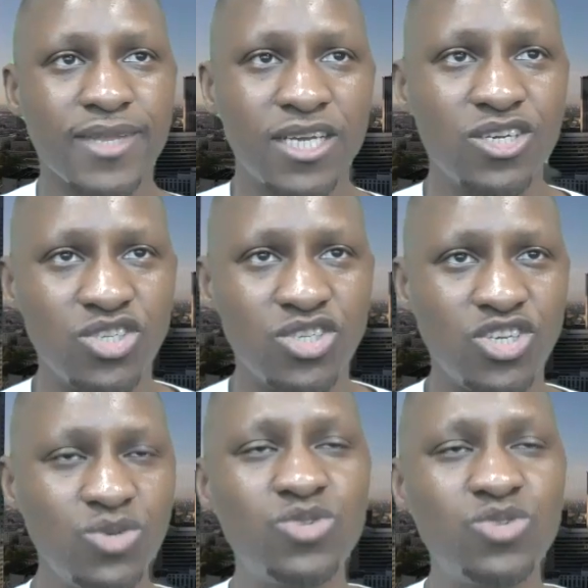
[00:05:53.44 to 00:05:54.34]

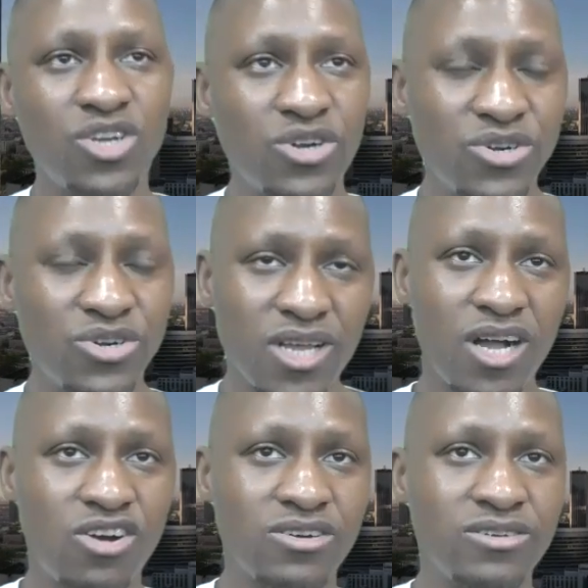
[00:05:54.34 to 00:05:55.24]
You, sir,
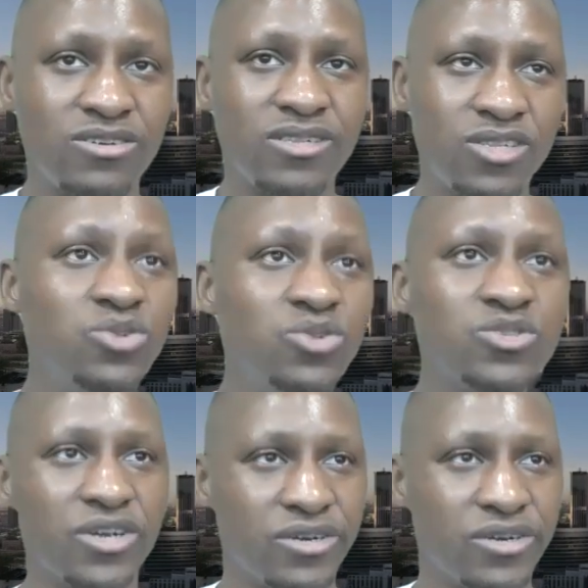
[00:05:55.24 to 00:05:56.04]
are a loser.